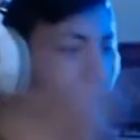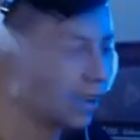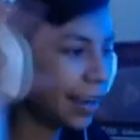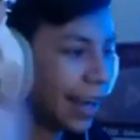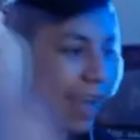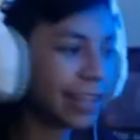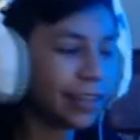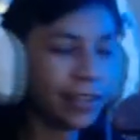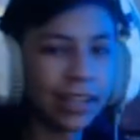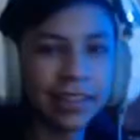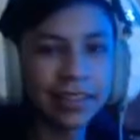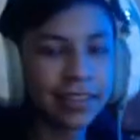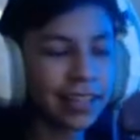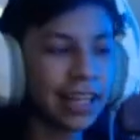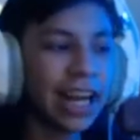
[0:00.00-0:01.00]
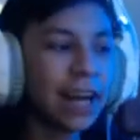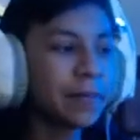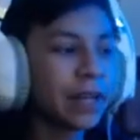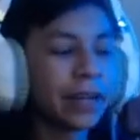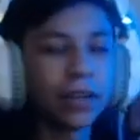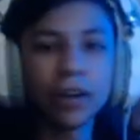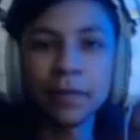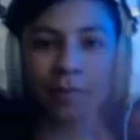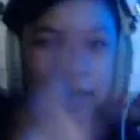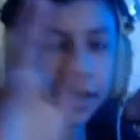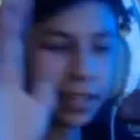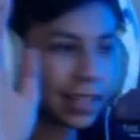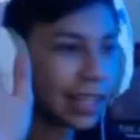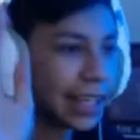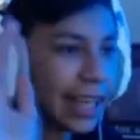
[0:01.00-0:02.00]
I know nothing's gonna happen, I know I'm
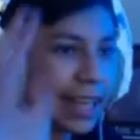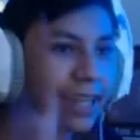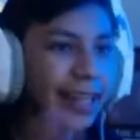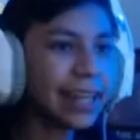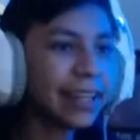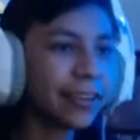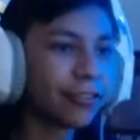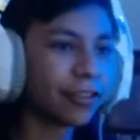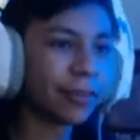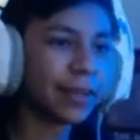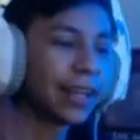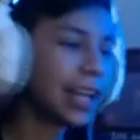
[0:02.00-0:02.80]
not gonna gain anything from it,